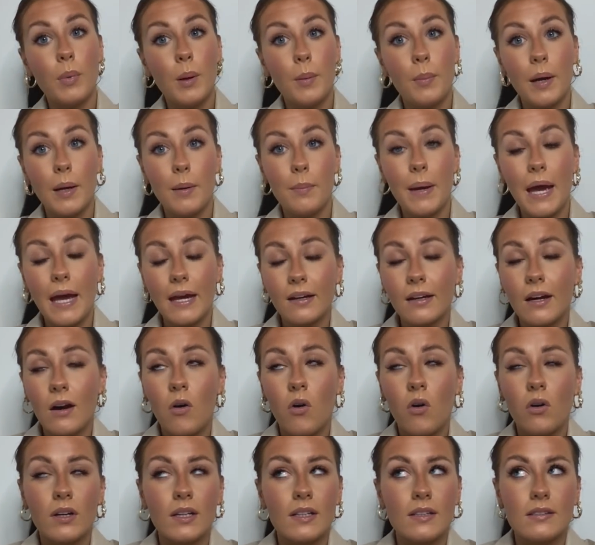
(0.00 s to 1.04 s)
by Becca
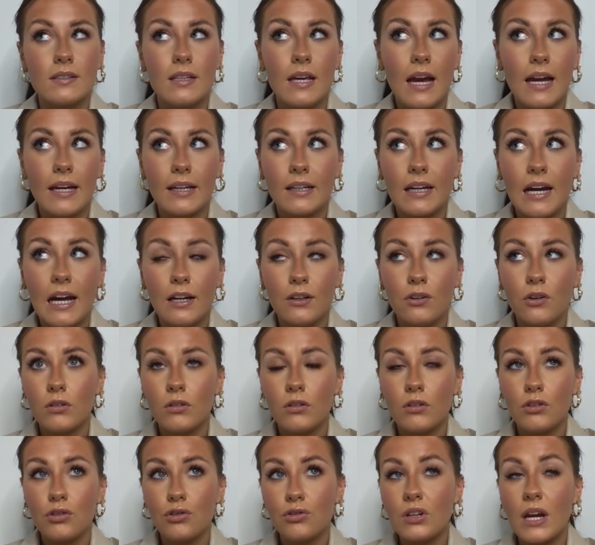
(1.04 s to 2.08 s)
honestly I cannot
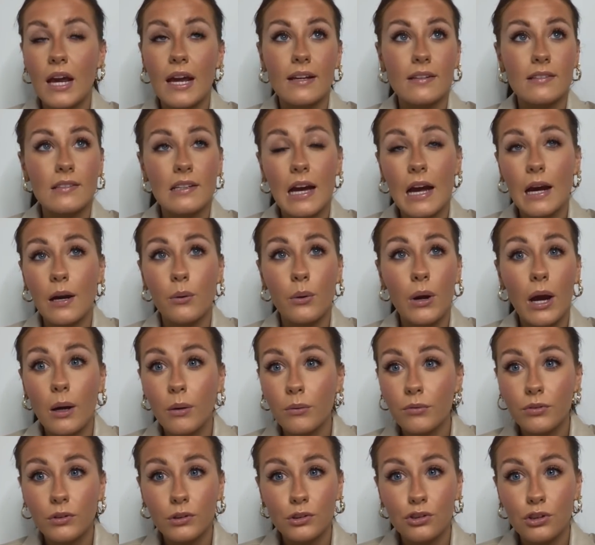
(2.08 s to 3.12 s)
stress how
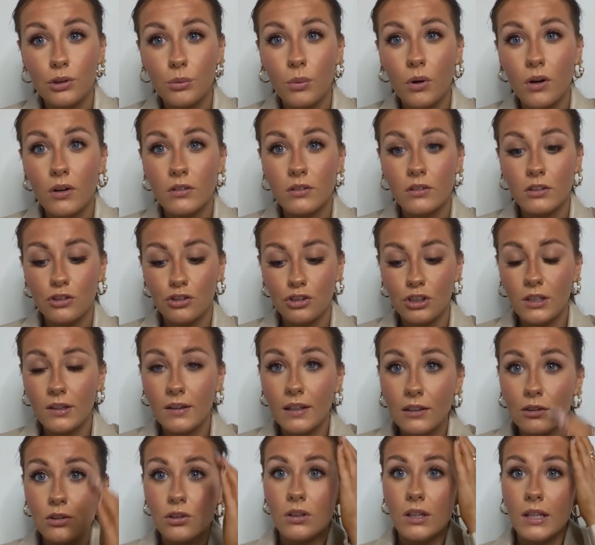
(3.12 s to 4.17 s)
helpful she was she
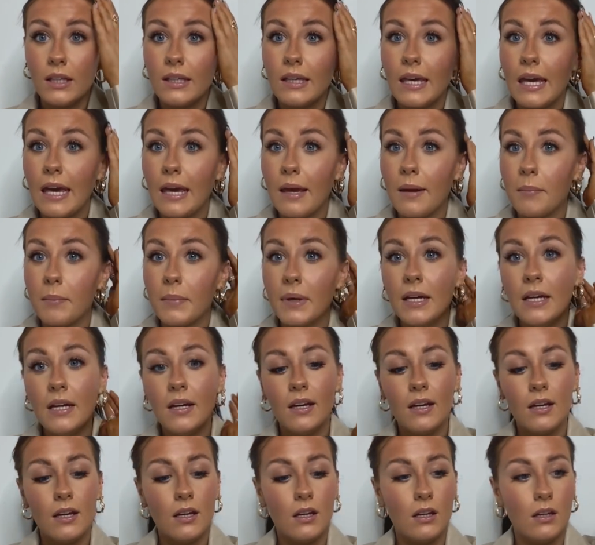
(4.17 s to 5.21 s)
literally came
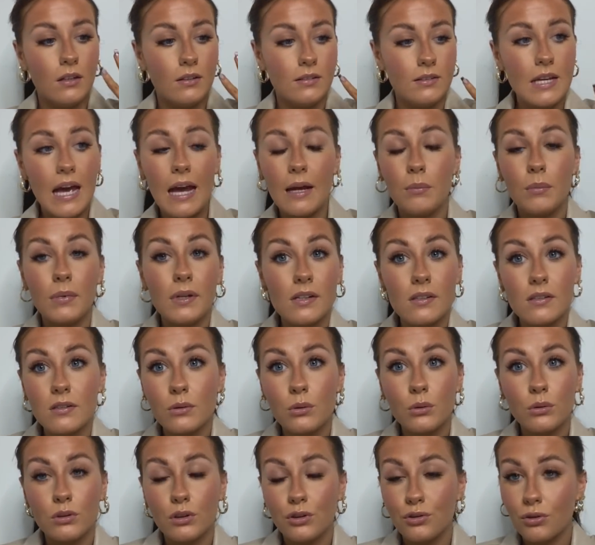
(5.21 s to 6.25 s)
10 minutes ago
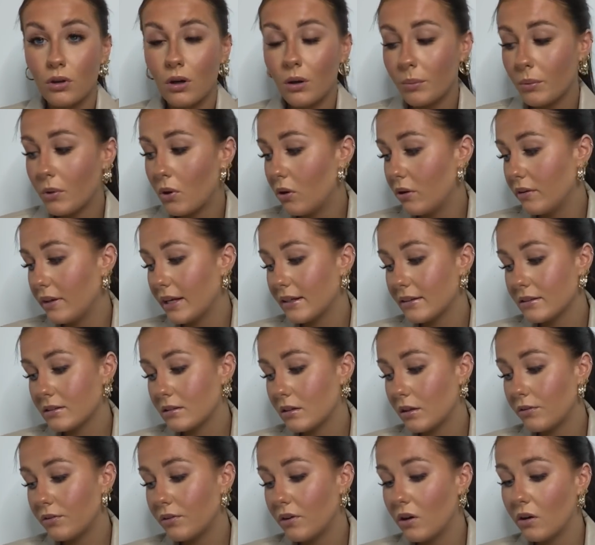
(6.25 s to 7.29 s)
to drop all that
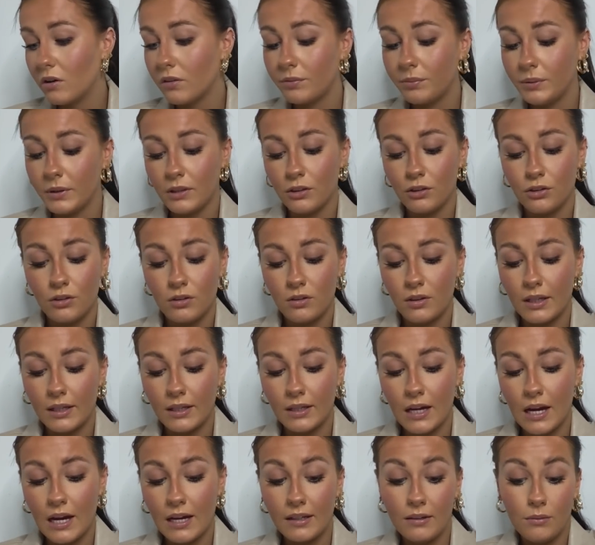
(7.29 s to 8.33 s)
stuff off because like
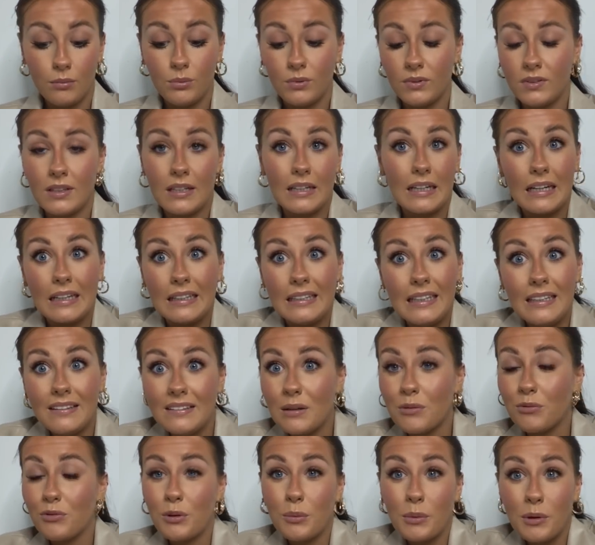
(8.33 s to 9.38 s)
I was like I need it
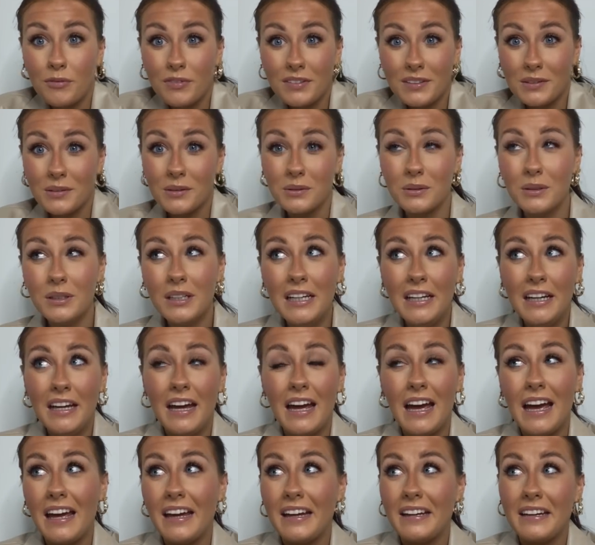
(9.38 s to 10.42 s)
for my video
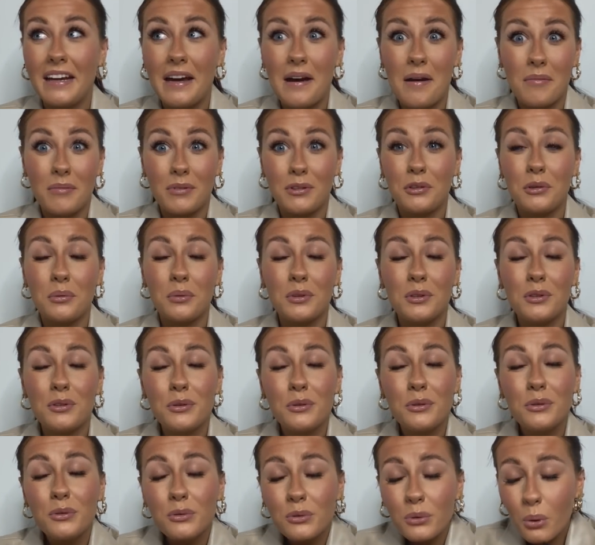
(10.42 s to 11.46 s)
and um, she was
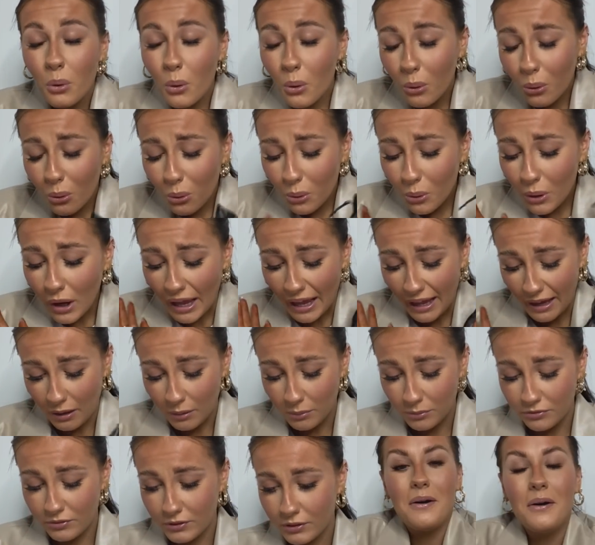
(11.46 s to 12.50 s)
so
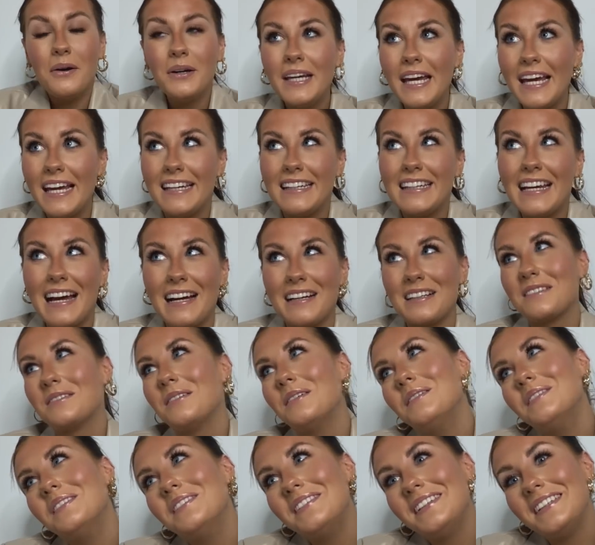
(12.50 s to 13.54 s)
helpful. okay next what
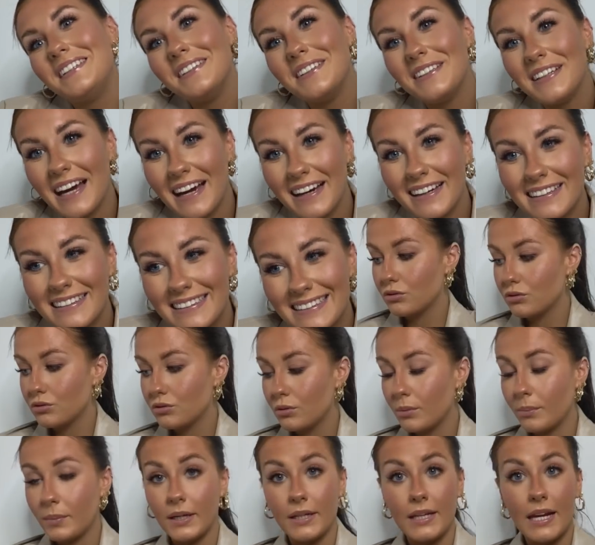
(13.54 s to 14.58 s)
will we do next?
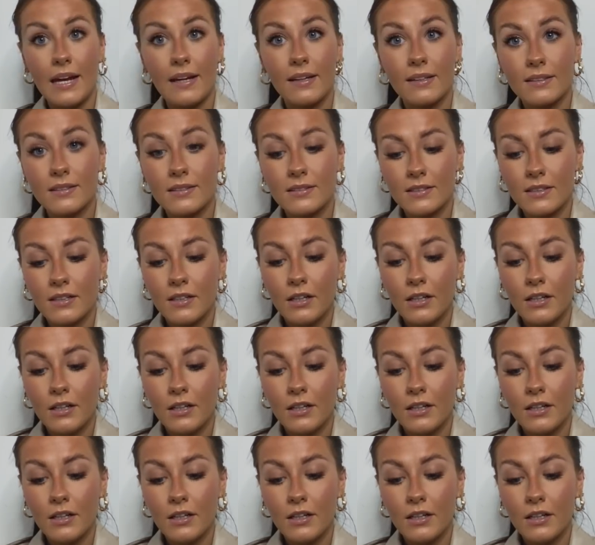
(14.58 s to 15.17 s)
My next